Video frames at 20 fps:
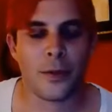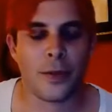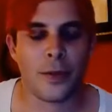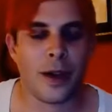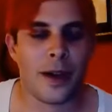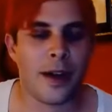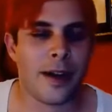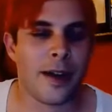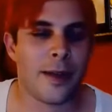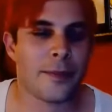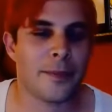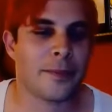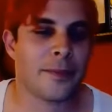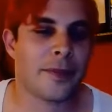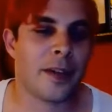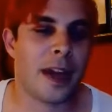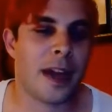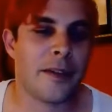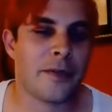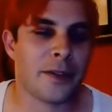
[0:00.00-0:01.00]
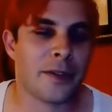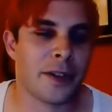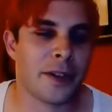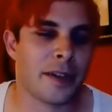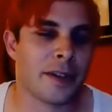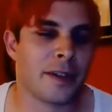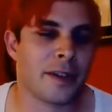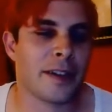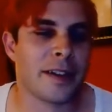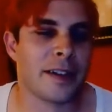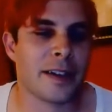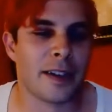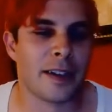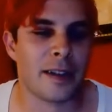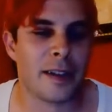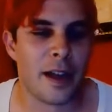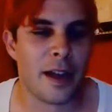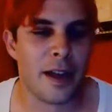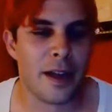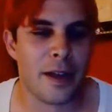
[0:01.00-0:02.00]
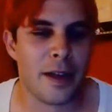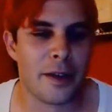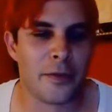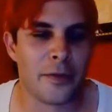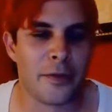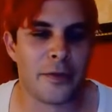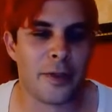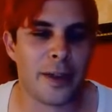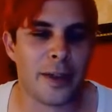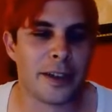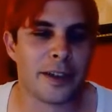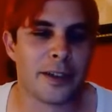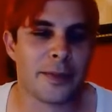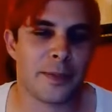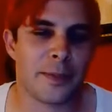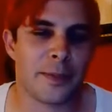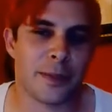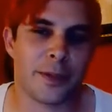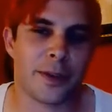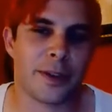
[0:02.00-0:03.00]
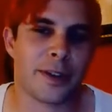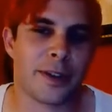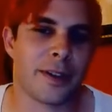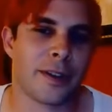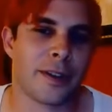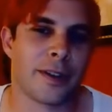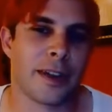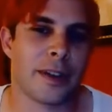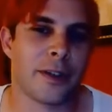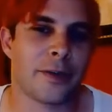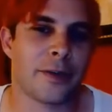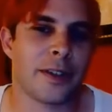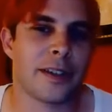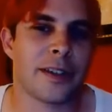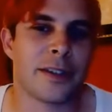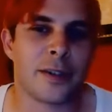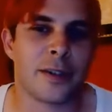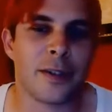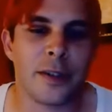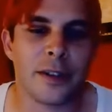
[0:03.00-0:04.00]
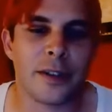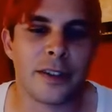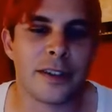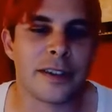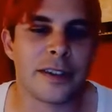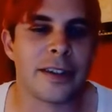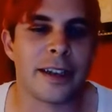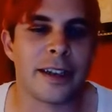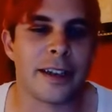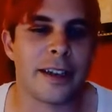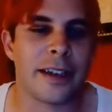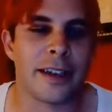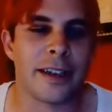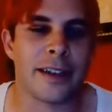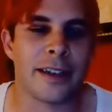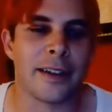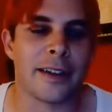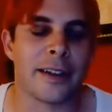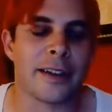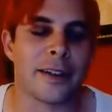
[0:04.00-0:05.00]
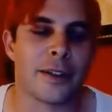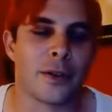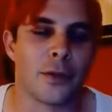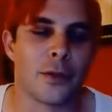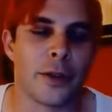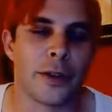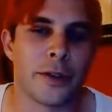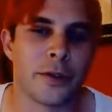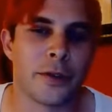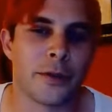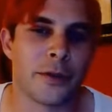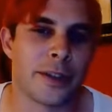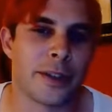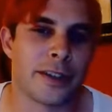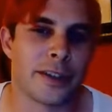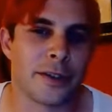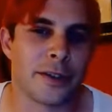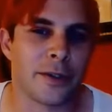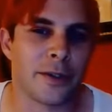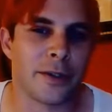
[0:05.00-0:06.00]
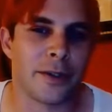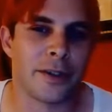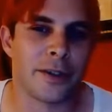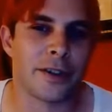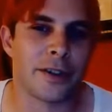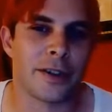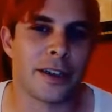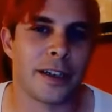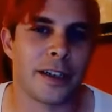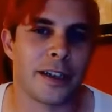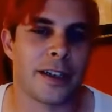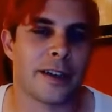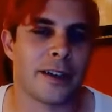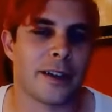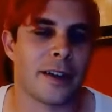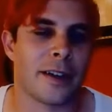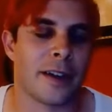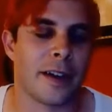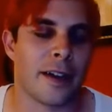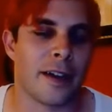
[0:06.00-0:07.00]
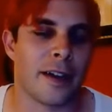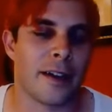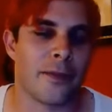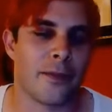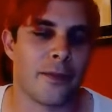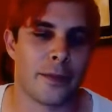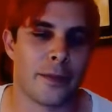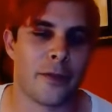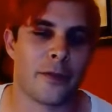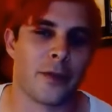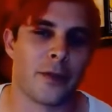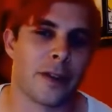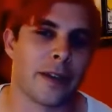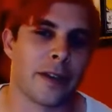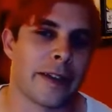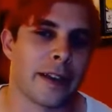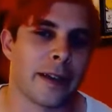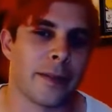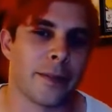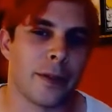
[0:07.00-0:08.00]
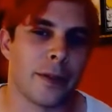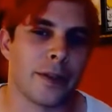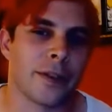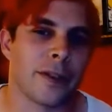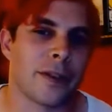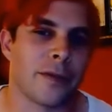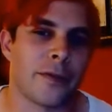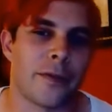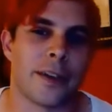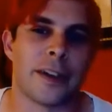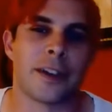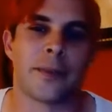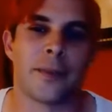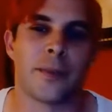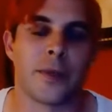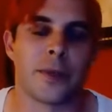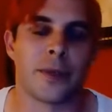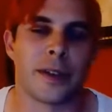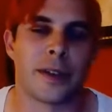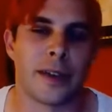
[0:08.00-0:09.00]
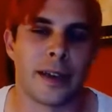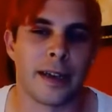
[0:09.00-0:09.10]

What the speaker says: I've done like a lot of Facebook like research and Twitter research, and I've run like a bunch of Facebook,